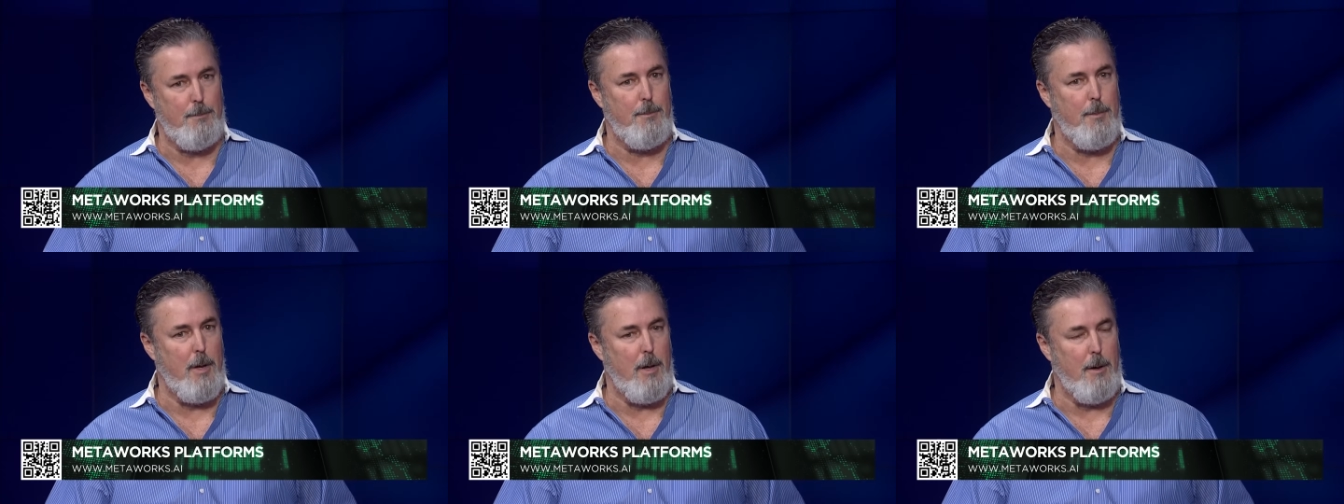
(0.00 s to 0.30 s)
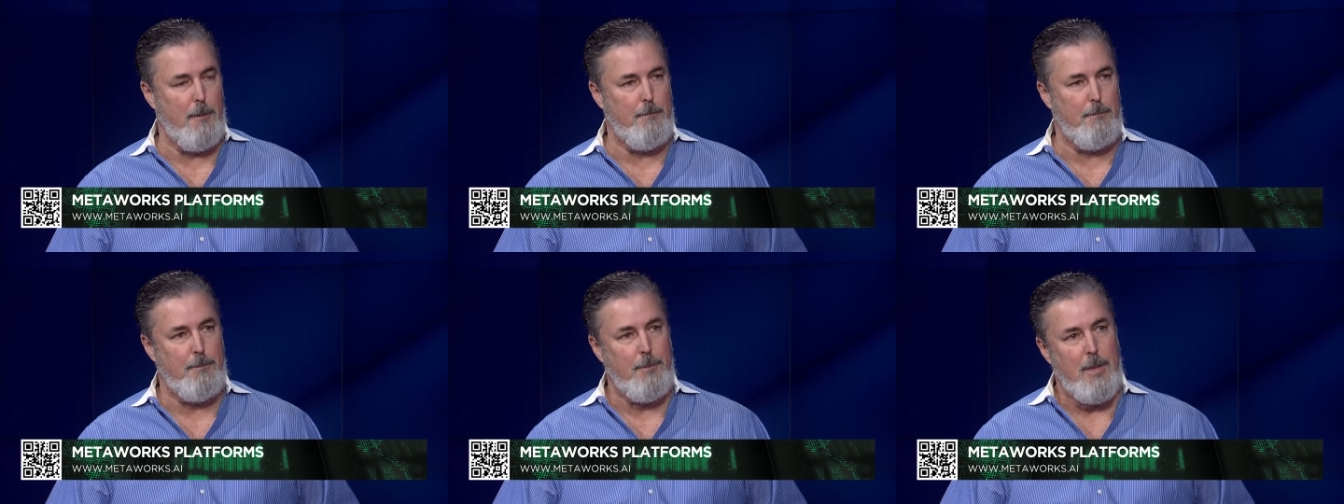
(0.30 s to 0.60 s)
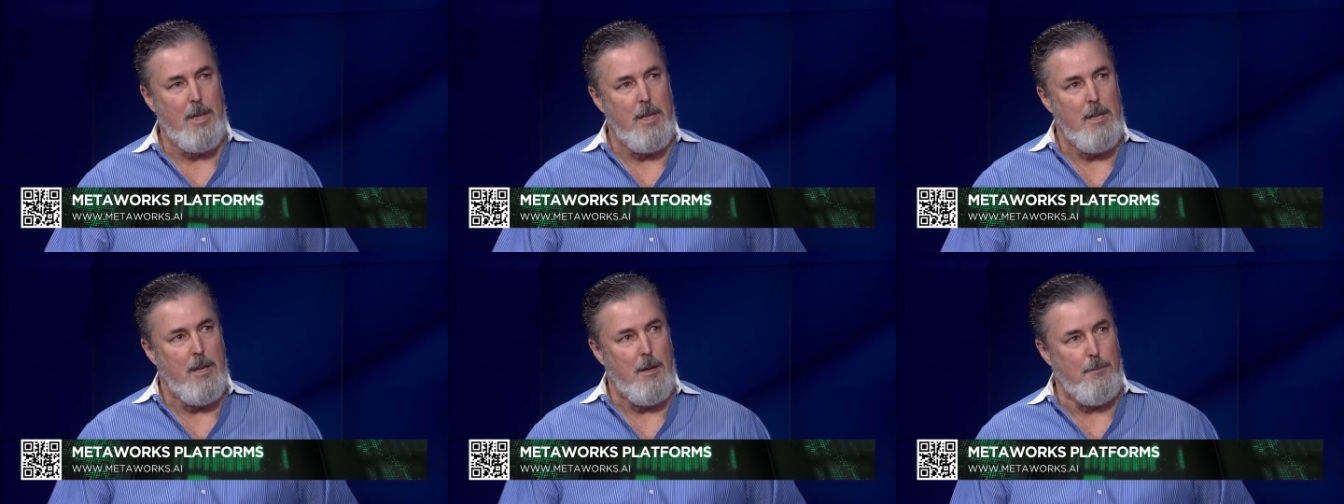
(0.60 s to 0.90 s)
um,
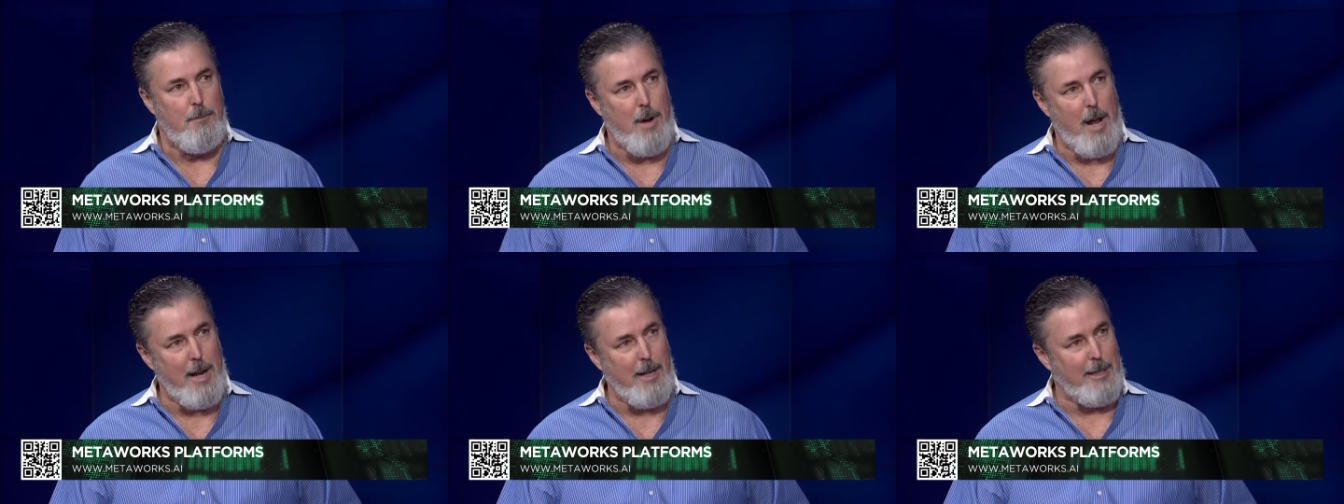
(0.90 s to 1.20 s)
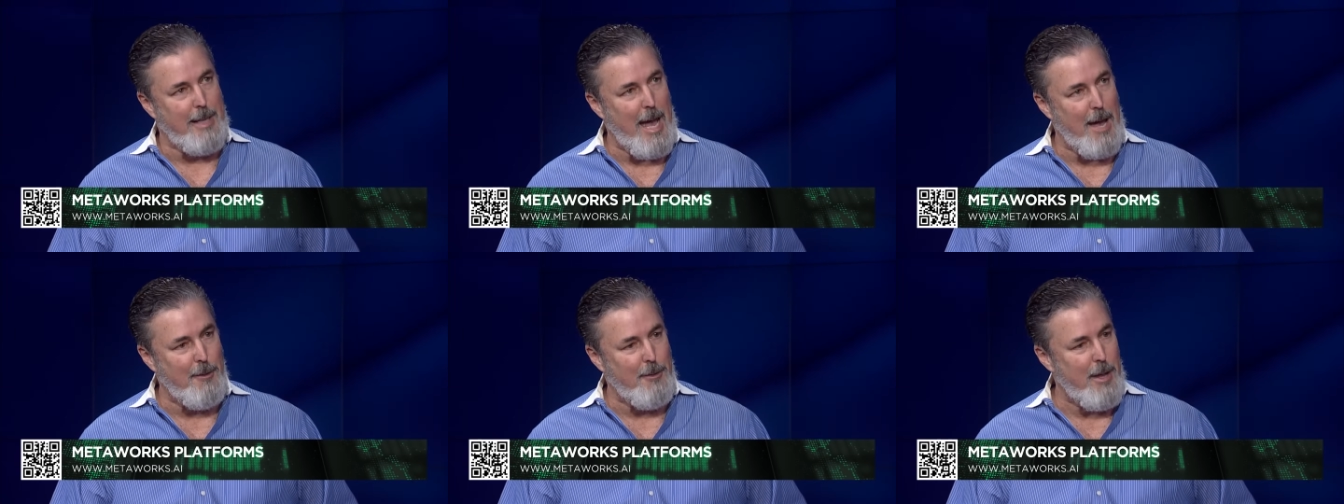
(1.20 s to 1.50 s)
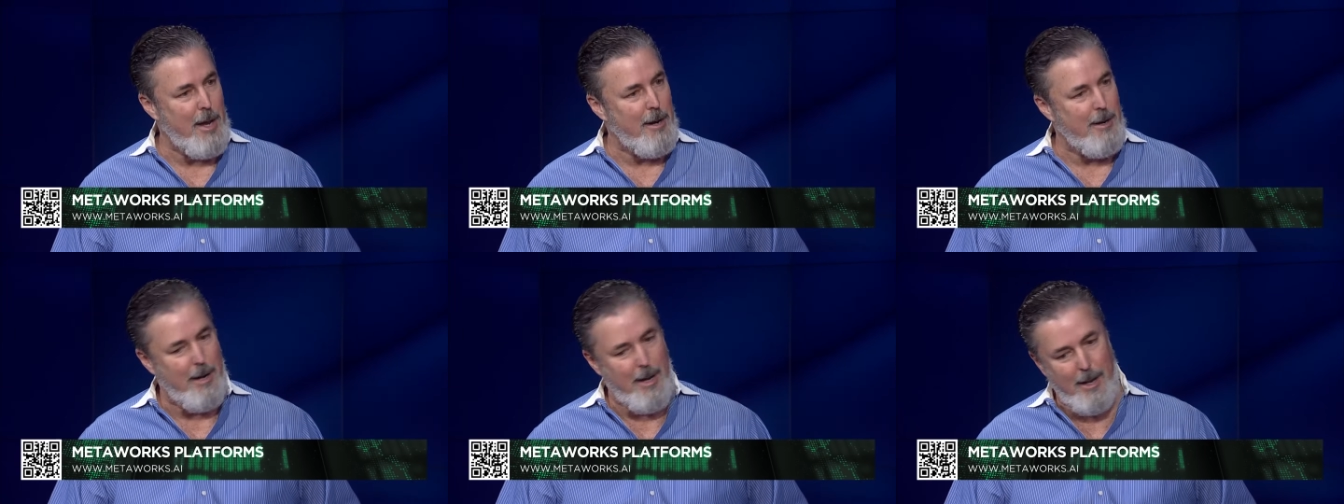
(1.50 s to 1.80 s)
mm-hmm. product out
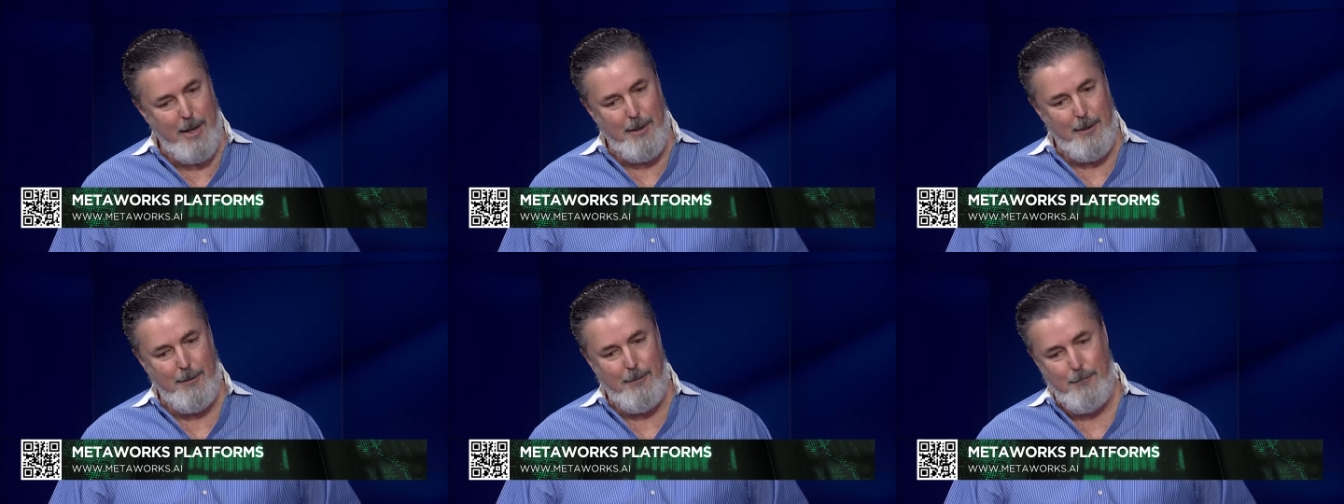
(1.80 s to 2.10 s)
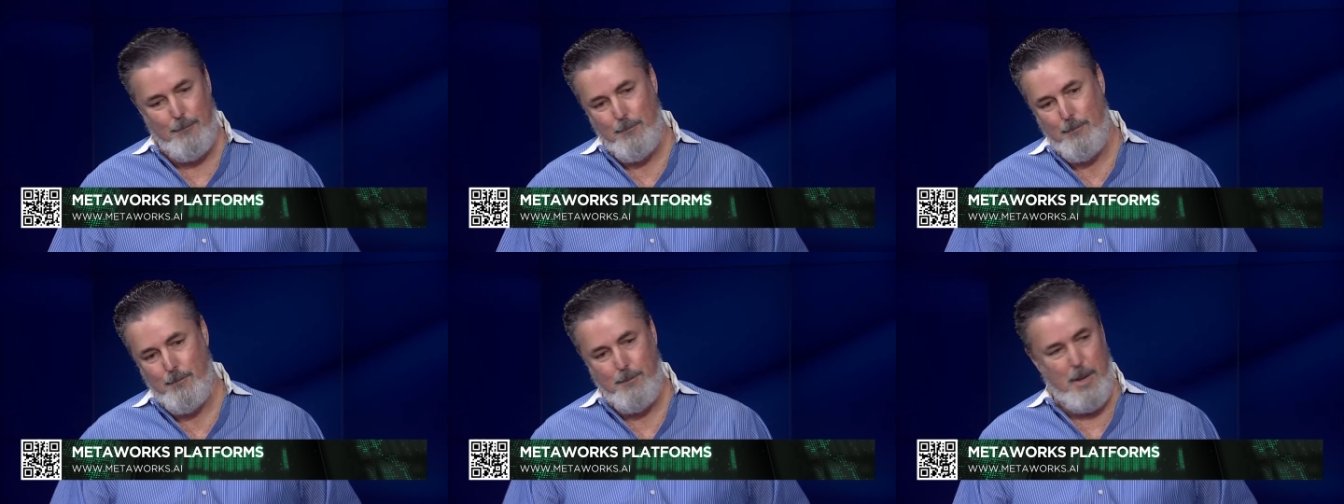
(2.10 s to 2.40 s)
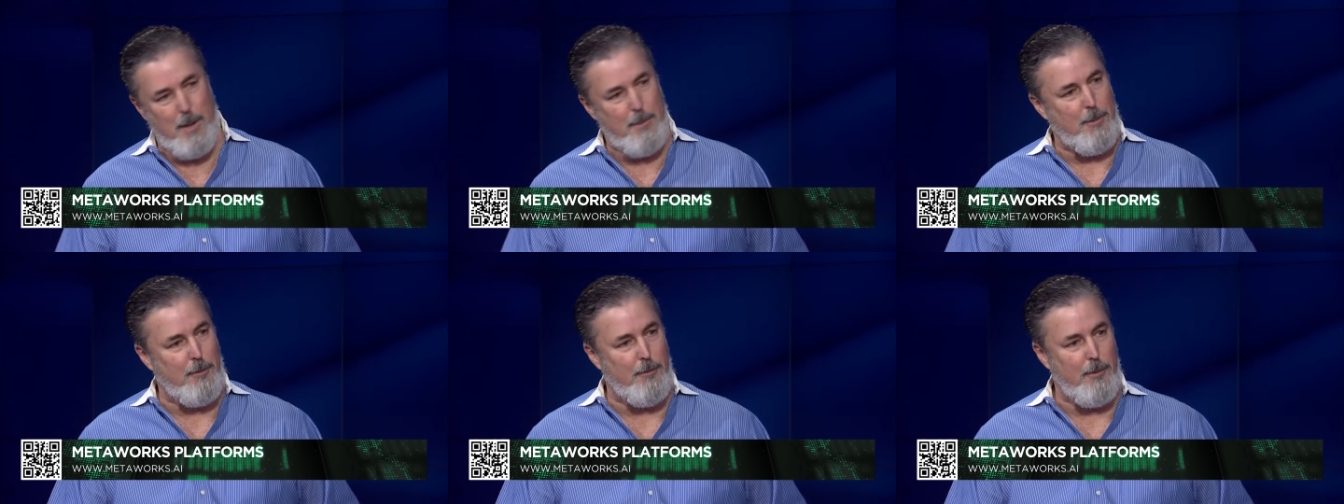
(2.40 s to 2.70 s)
there, and
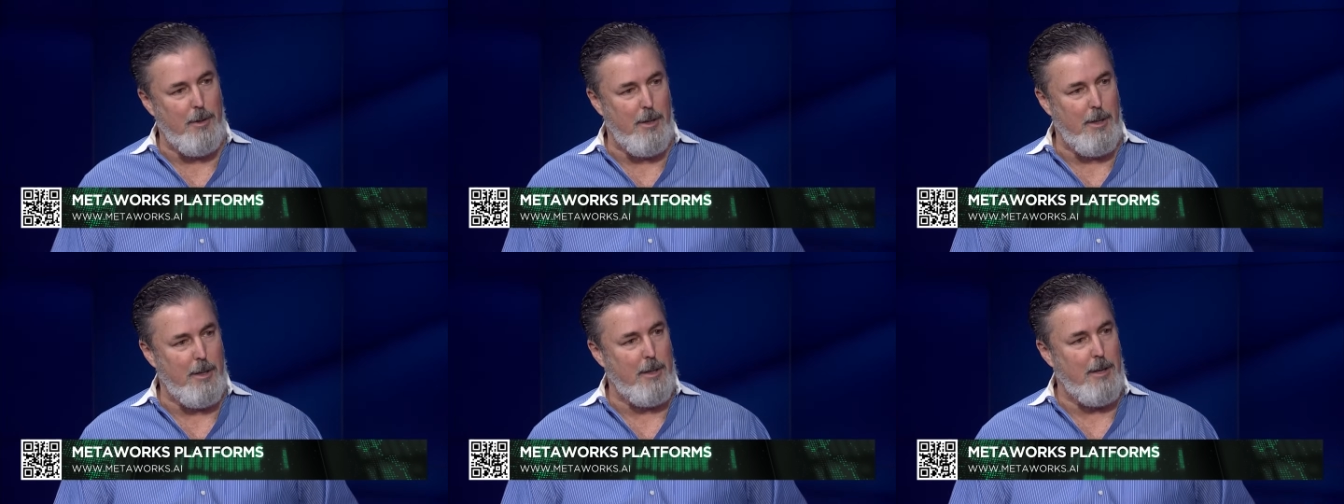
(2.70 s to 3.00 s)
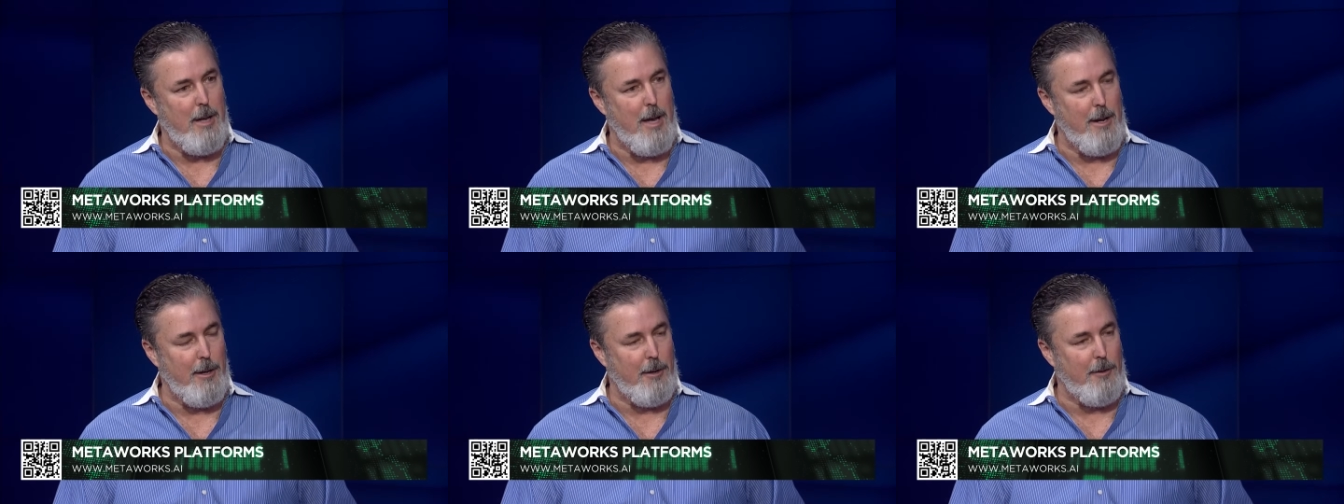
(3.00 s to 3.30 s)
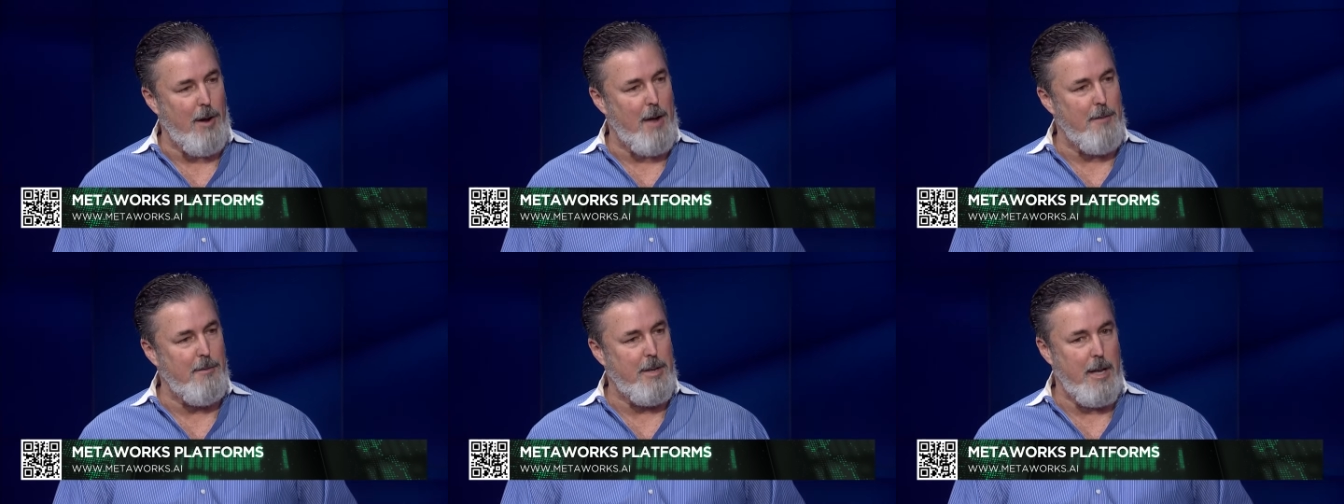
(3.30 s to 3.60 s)
people really kind of
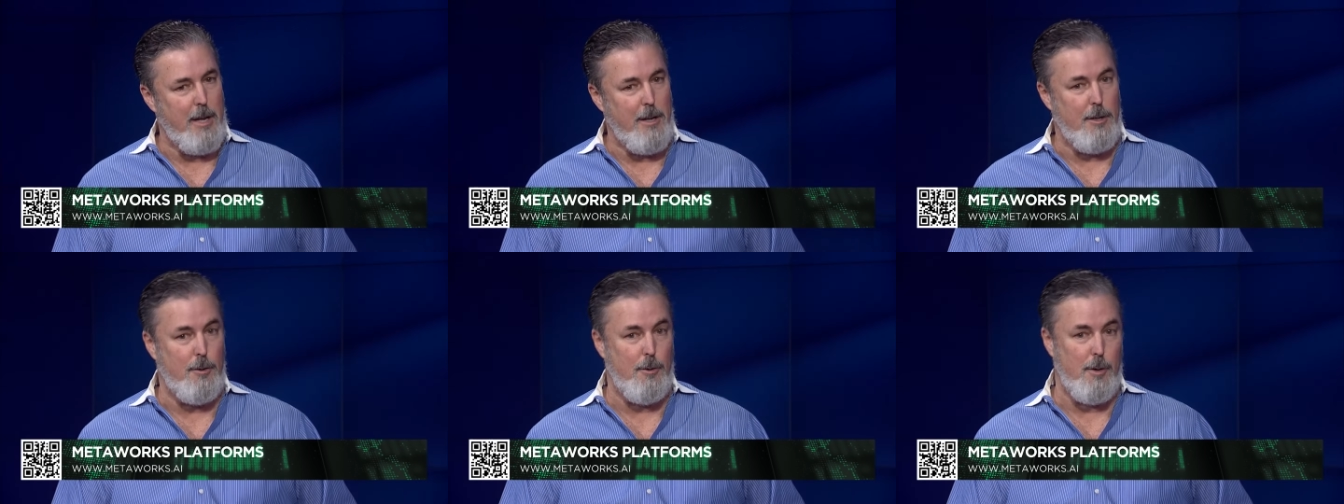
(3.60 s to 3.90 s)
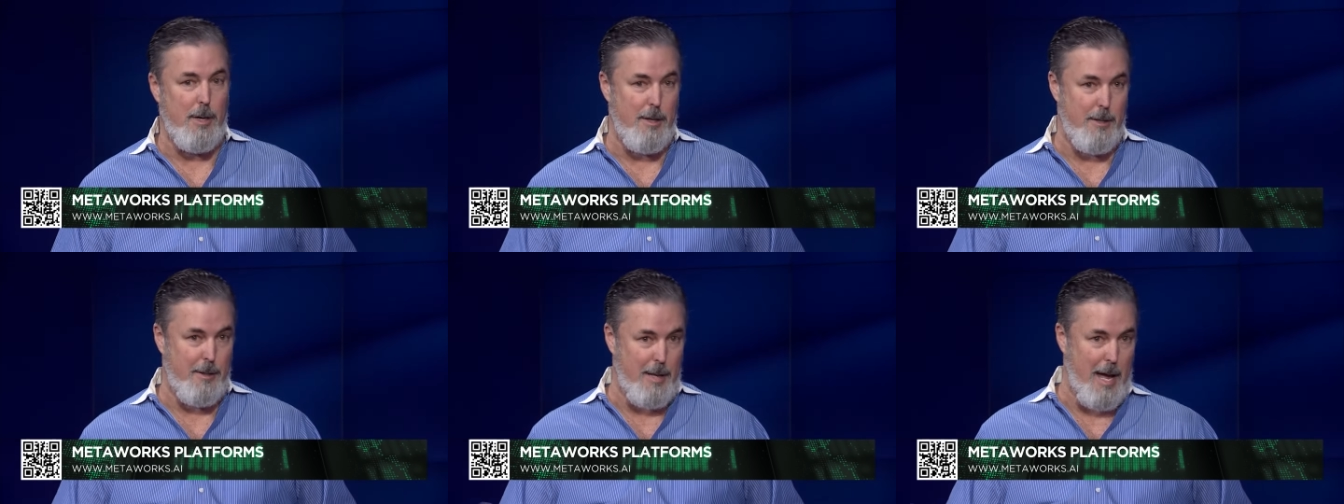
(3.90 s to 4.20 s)
gravitated toward it.